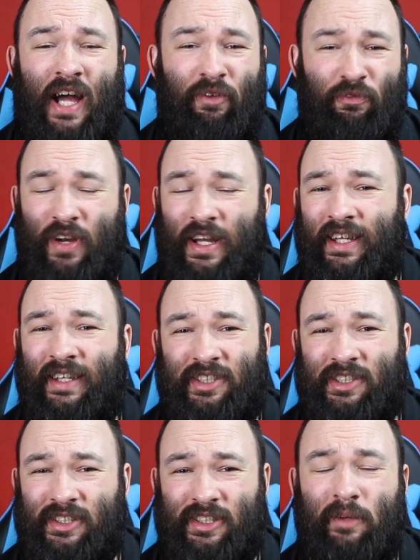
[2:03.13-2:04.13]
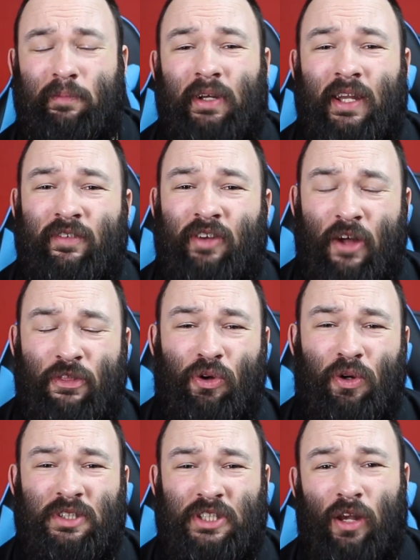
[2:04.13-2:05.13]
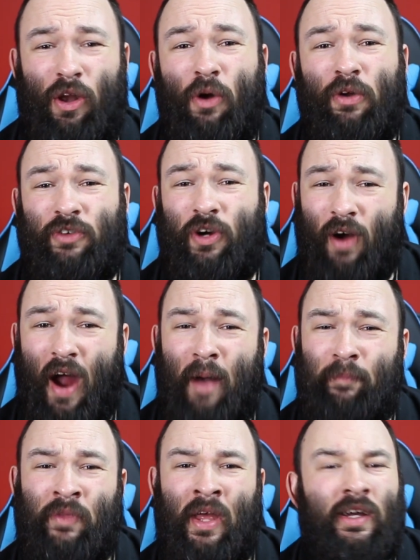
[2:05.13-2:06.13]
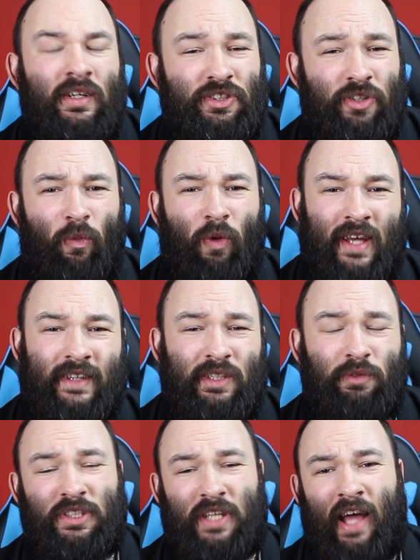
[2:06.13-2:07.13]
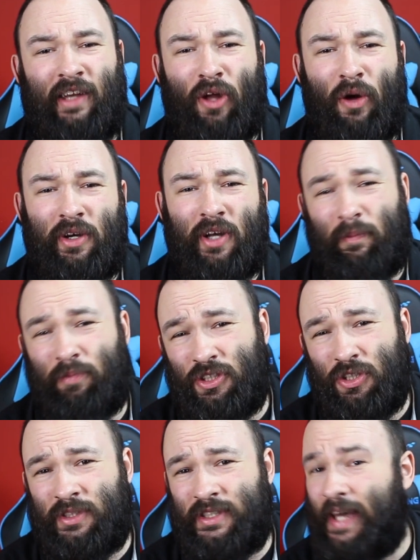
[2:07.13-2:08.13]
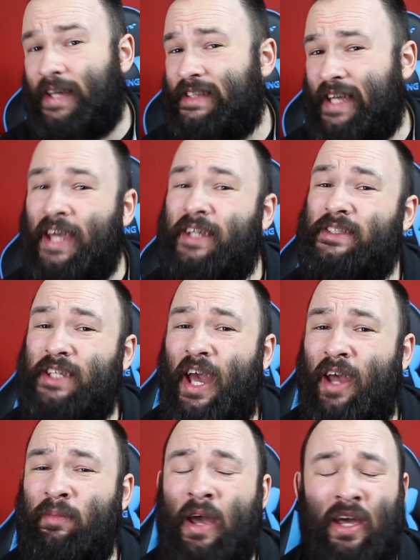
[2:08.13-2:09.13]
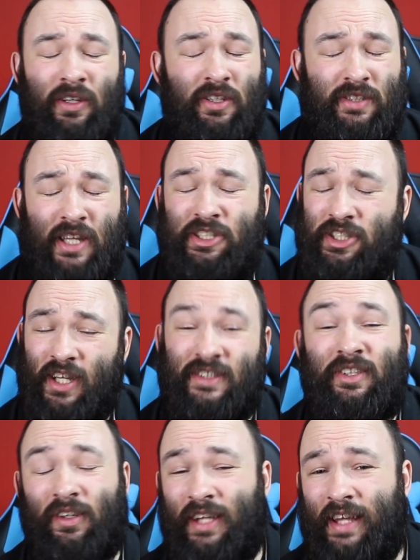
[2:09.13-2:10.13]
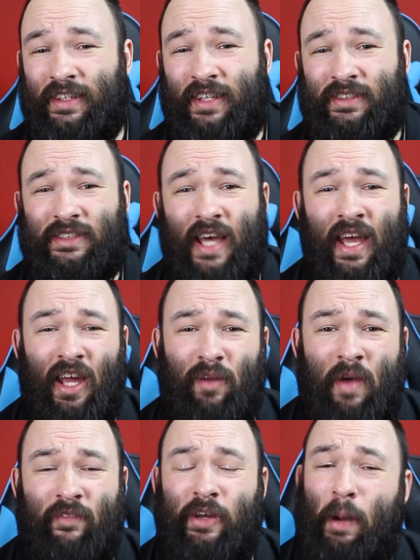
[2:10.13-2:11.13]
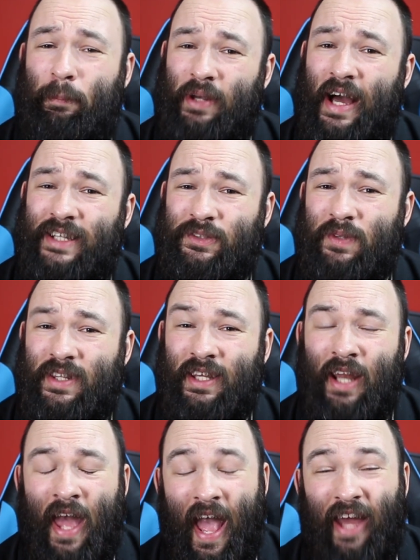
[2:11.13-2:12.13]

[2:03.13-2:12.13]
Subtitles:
I really just didn't believe it. I thought it was a load of crap. So what I did was I loaded up the new Deus Ex game because I just got that the other day and I'm having a blast with it.